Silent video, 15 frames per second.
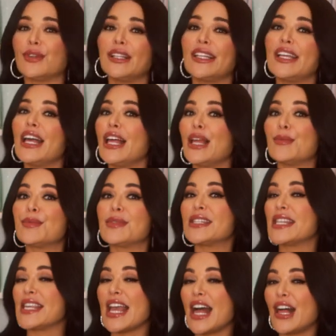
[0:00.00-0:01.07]
really helps
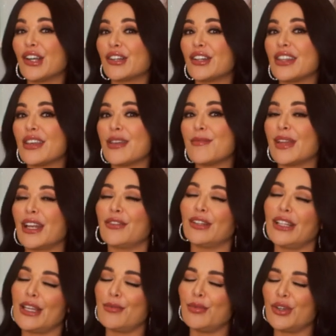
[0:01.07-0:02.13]
the algorithm and I
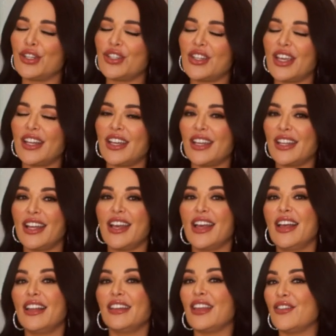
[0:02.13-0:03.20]
really appreciate it.
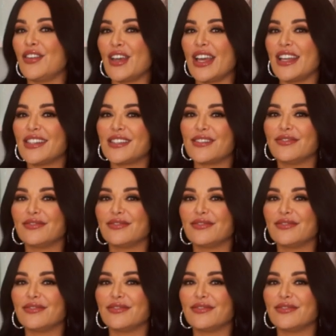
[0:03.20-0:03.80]
Love you guys.